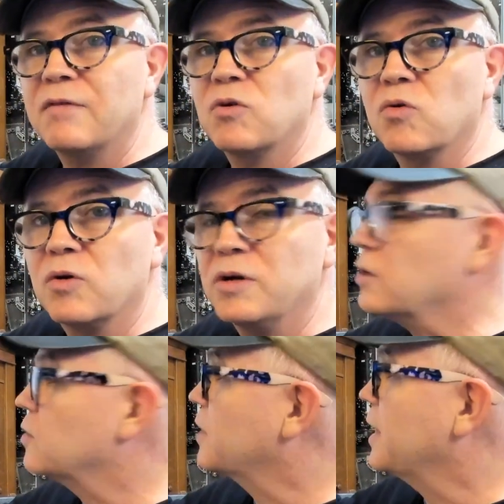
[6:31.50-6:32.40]
chord,
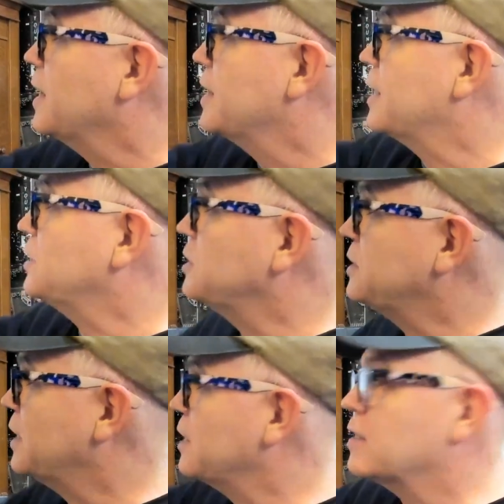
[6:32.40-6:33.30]
okay, that should
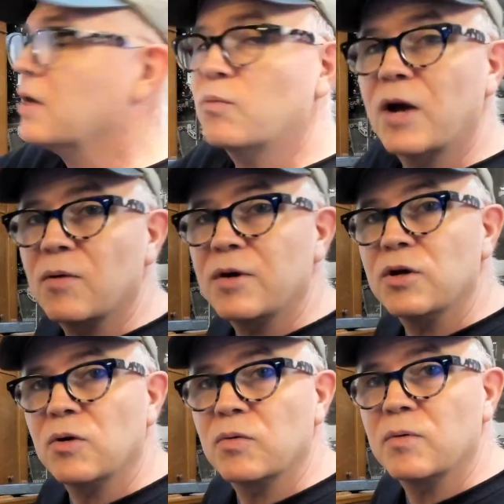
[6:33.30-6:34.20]
tell you right away you
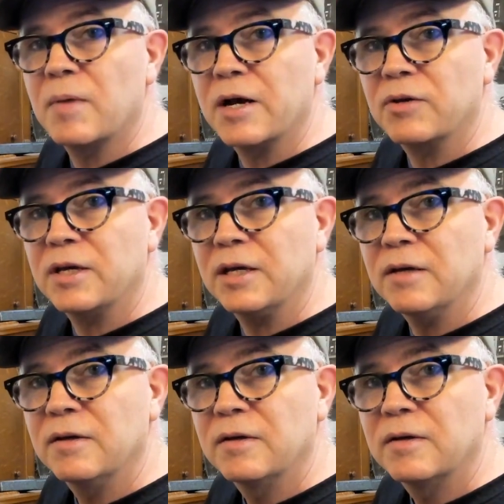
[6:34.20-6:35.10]
go to a minor key,
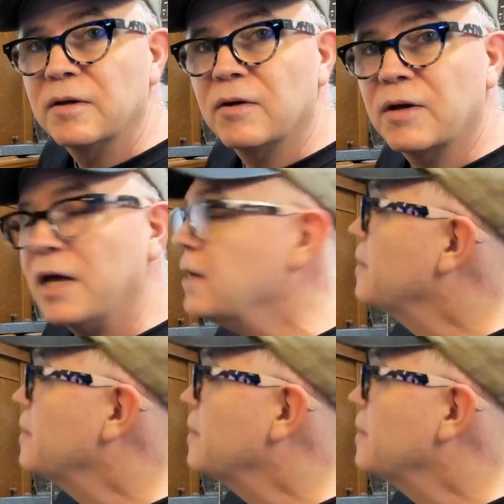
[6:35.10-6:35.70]
okay?